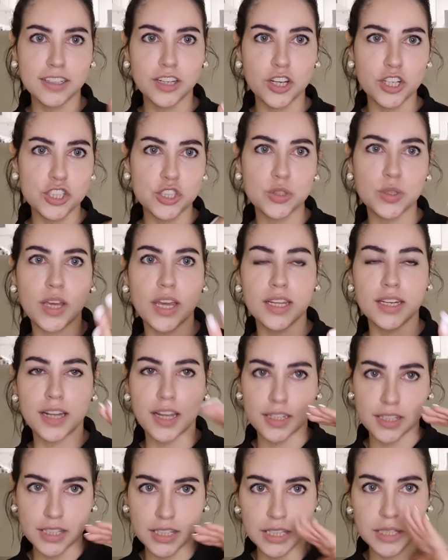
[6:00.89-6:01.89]
conjugate
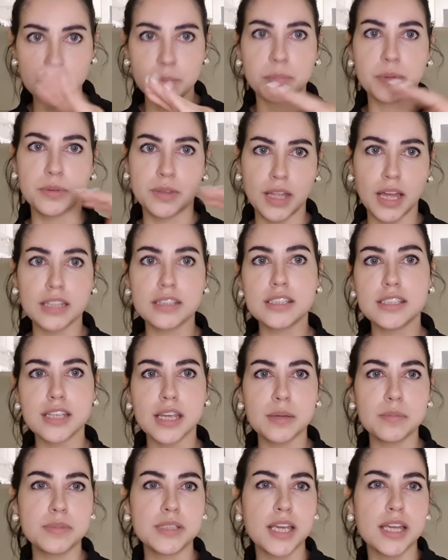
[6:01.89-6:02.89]
and keep that
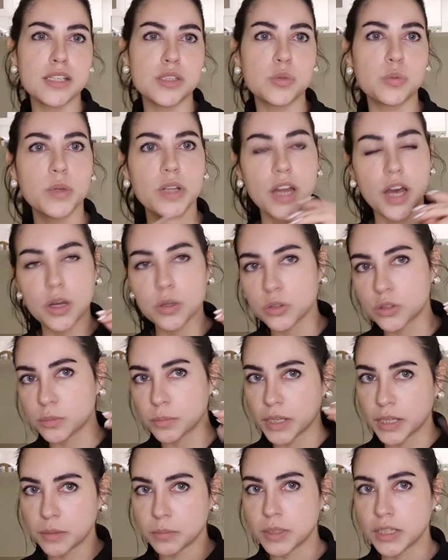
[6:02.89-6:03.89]
same tense without
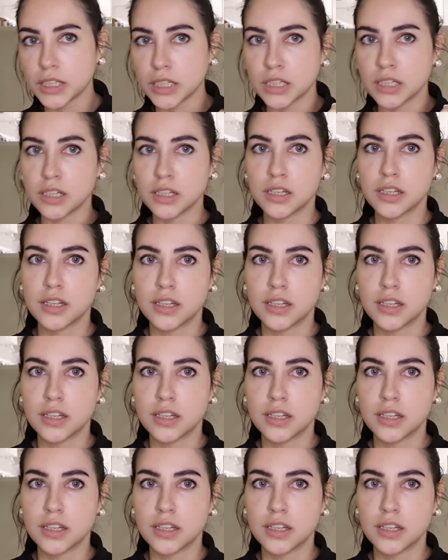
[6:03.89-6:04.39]
maybe